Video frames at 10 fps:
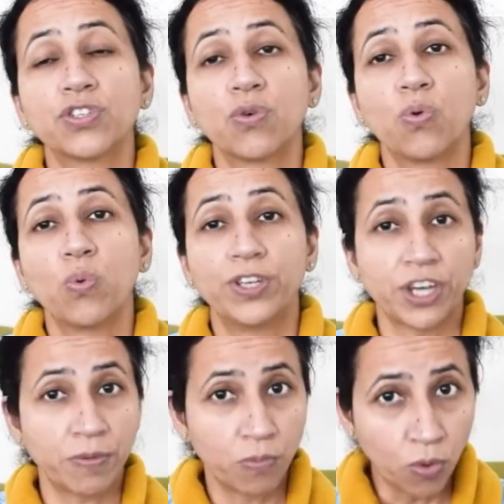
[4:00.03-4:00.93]
which are
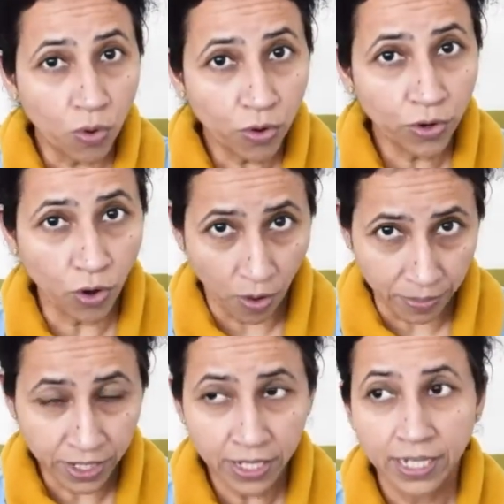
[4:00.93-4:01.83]
more
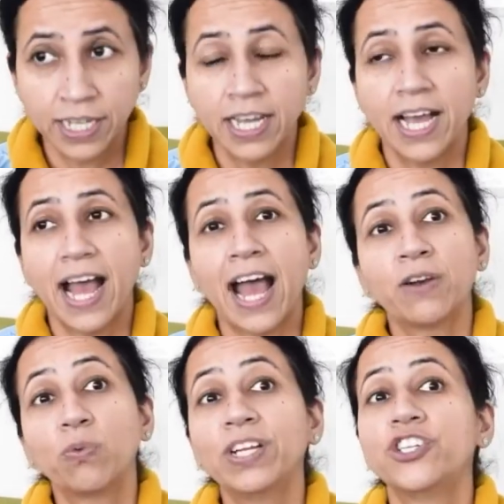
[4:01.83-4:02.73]
common and
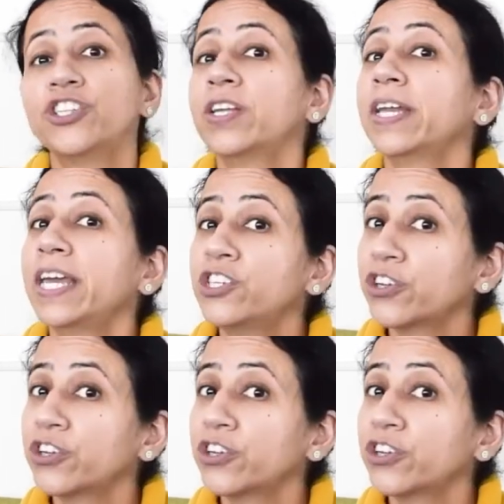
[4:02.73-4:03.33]
which the nature